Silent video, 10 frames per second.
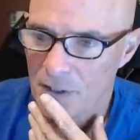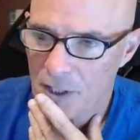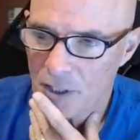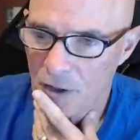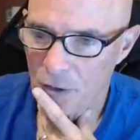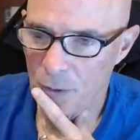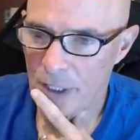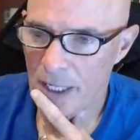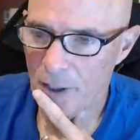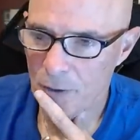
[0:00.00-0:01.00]
It's just a
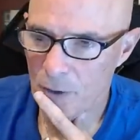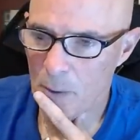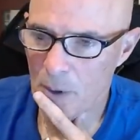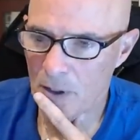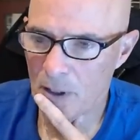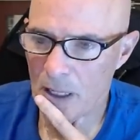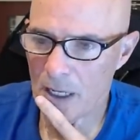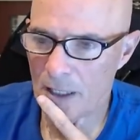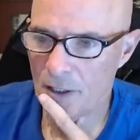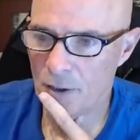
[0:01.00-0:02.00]
3 8 rubber
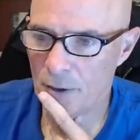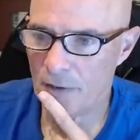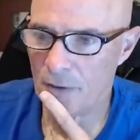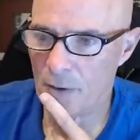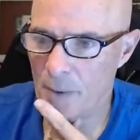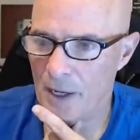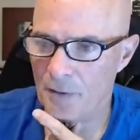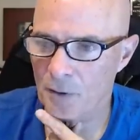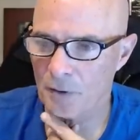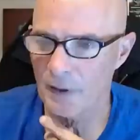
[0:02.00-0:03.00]
line straight from the
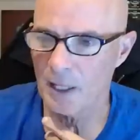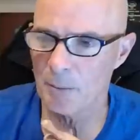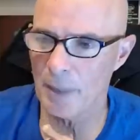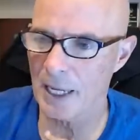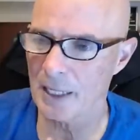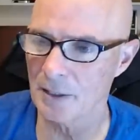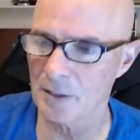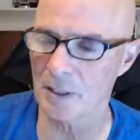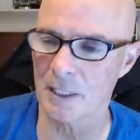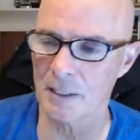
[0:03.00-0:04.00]
manifold valley back
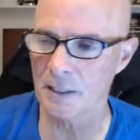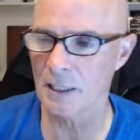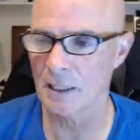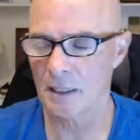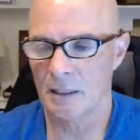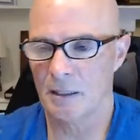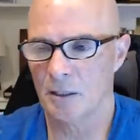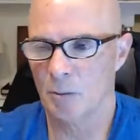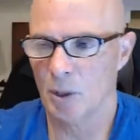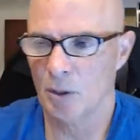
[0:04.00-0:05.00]
into the intake
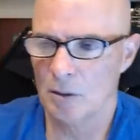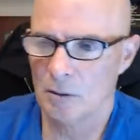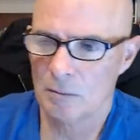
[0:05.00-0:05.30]
elbow.